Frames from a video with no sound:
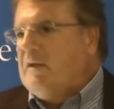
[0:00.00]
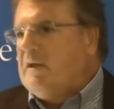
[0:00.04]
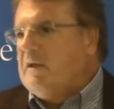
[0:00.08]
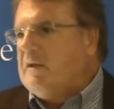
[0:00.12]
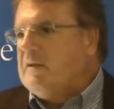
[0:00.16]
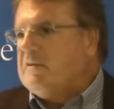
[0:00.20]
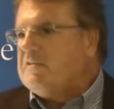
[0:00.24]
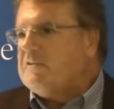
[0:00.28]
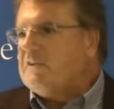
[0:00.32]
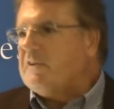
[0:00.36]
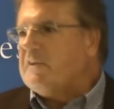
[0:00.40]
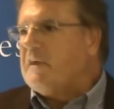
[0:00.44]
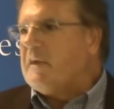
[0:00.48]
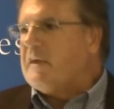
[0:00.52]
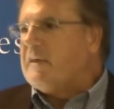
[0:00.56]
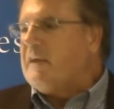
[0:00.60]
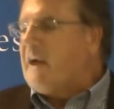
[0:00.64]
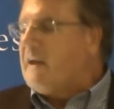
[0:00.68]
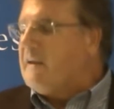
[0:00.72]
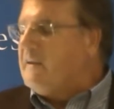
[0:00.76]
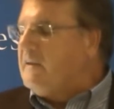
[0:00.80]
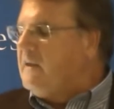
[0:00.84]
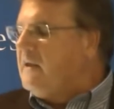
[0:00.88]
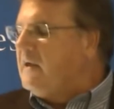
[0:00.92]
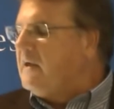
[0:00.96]
the
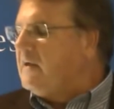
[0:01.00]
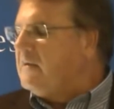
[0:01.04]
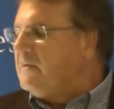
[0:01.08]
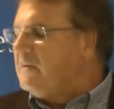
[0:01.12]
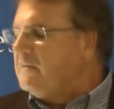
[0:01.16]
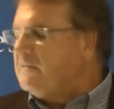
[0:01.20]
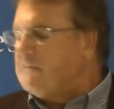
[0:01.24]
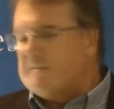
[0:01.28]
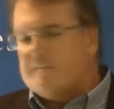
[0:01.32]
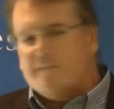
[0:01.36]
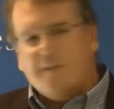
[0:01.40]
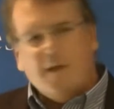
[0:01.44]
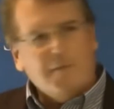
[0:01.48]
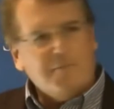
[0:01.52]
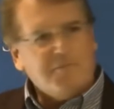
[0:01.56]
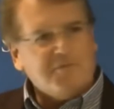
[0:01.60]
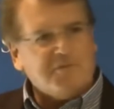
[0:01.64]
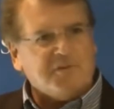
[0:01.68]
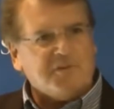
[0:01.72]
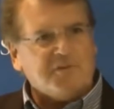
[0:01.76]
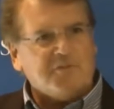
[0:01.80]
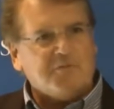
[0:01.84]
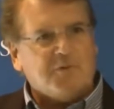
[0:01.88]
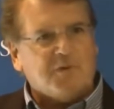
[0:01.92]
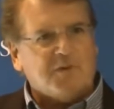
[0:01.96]
idea of these
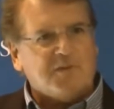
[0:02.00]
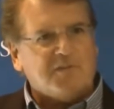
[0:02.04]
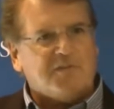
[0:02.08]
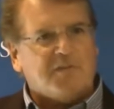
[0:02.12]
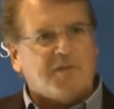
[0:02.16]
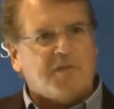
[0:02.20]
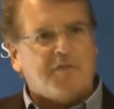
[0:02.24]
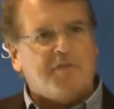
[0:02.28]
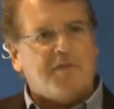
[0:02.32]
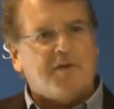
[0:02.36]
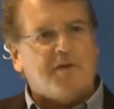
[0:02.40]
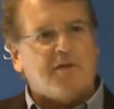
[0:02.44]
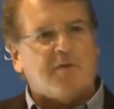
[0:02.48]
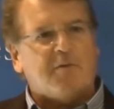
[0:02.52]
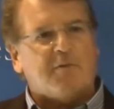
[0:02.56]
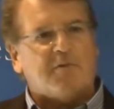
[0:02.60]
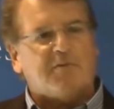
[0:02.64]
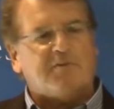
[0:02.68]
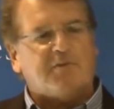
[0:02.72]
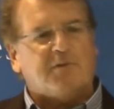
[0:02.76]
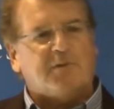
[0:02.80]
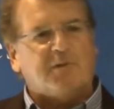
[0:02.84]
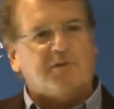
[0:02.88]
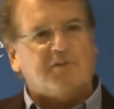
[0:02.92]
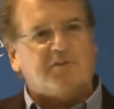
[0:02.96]
assumptions was the theory
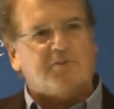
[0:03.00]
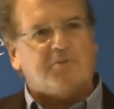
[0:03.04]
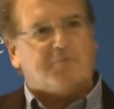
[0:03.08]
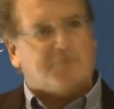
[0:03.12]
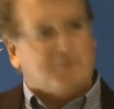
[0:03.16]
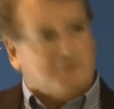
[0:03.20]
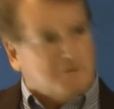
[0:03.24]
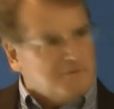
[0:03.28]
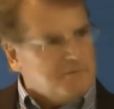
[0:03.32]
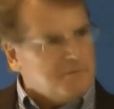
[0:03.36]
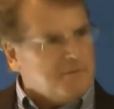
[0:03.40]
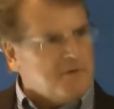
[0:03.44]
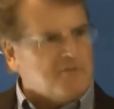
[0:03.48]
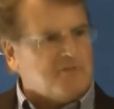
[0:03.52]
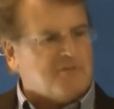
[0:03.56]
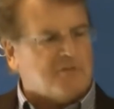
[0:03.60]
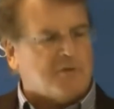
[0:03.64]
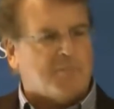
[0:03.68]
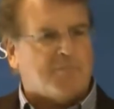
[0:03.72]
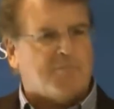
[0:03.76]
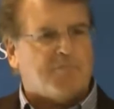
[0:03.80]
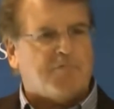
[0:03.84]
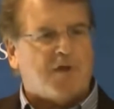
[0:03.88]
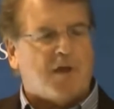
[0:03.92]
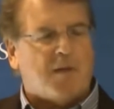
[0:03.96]
was only supposed
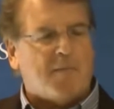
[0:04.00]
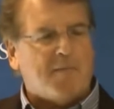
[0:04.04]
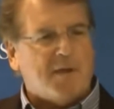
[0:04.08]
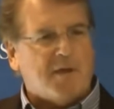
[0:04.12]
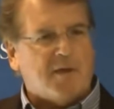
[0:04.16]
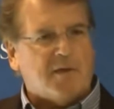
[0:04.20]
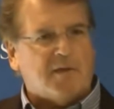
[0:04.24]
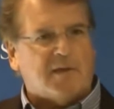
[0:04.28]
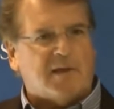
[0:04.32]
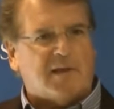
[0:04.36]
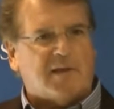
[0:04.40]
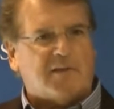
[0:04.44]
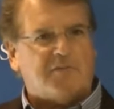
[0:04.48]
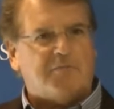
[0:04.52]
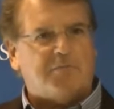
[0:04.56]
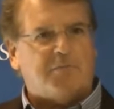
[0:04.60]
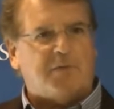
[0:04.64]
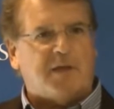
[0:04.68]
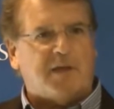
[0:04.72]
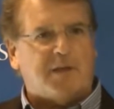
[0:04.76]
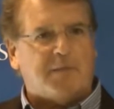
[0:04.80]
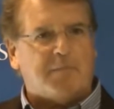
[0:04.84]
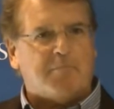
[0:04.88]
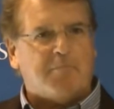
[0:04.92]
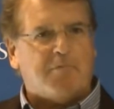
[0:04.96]
to primarily
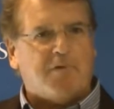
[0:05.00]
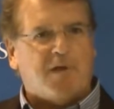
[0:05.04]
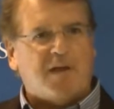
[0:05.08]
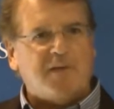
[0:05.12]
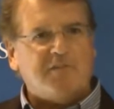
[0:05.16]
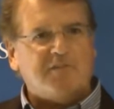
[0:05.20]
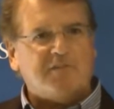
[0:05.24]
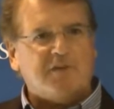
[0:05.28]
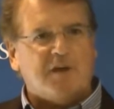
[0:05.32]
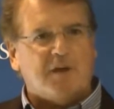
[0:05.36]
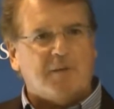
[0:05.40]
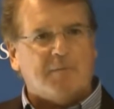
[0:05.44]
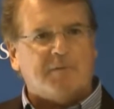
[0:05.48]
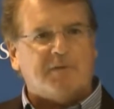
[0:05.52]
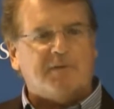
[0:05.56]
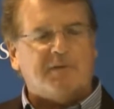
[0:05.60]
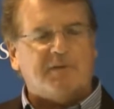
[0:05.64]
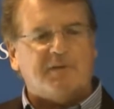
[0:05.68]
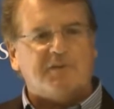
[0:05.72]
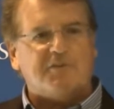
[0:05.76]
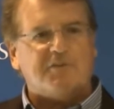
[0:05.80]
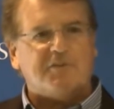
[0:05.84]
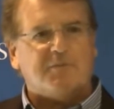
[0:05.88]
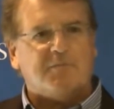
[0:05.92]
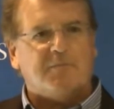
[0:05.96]
explain price
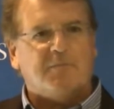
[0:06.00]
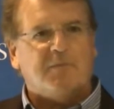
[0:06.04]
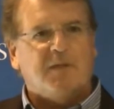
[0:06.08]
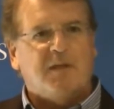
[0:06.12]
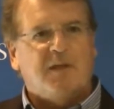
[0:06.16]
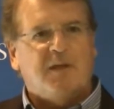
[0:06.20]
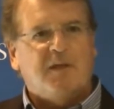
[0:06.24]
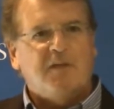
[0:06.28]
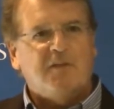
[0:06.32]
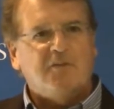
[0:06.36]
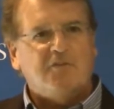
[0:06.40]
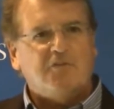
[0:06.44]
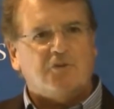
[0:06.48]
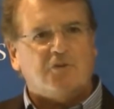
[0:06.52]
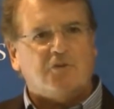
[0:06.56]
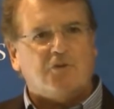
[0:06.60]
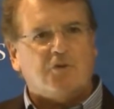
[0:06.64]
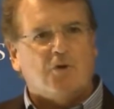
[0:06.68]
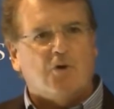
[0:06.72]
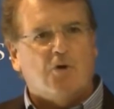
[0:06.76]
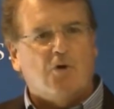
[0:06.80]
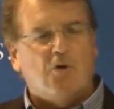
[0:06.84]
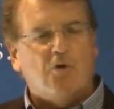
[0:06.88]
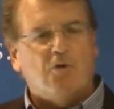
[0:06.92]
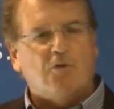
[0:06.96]
competition. So
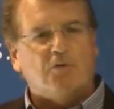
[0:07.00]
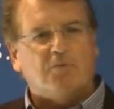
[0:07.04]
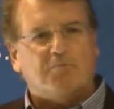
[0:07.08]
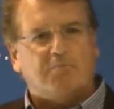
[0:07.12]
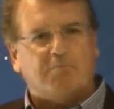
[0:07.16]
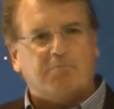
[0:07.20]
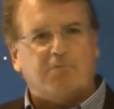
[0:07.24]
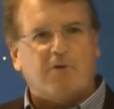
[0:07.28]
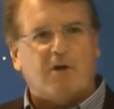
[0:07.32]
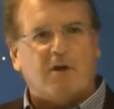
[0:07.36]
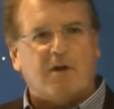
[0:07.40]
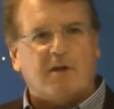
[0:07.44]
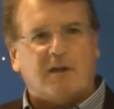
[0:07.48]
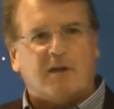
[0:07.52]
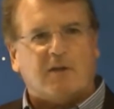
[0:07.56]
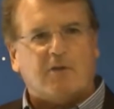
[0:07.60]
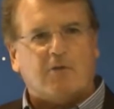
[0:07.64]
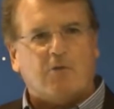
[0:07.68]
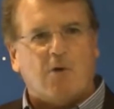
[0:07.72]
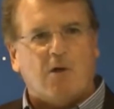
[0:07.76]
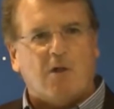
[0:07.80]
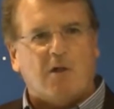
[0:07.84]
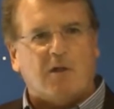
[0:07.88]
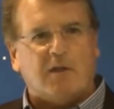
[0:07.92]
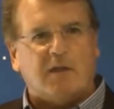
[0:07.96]
you hold product
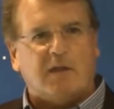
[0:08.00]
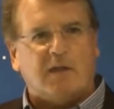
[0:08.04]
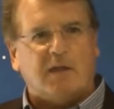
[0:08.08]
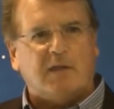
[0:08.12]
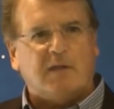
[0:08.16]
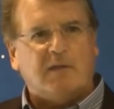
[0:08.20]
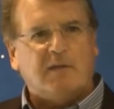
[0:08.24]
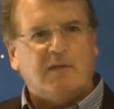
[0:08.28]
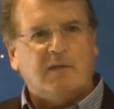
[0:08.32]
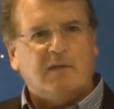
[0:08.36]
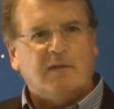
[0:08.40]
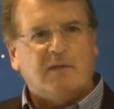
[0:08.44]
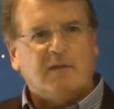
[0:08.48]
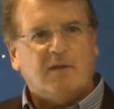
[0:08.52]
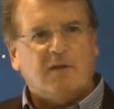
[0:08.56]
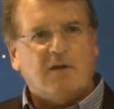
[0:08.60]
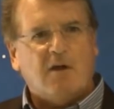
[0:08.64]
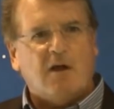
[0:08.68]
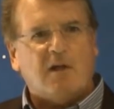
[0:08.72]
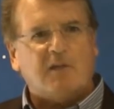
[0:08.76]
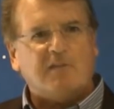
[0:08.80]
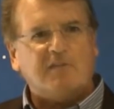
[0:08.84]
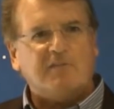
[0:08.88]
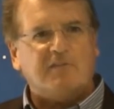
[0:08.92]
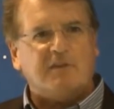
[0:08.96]
quality
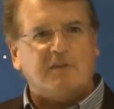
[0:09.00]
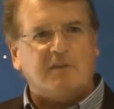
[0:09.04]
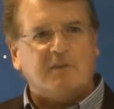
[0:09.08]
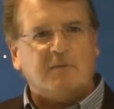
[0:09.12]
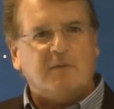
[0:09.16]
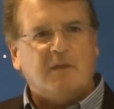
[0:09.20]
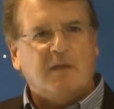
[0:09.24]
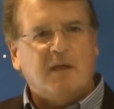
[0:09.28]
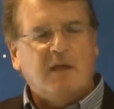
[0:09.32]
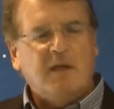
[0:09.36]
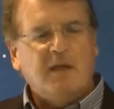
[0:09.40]
constant.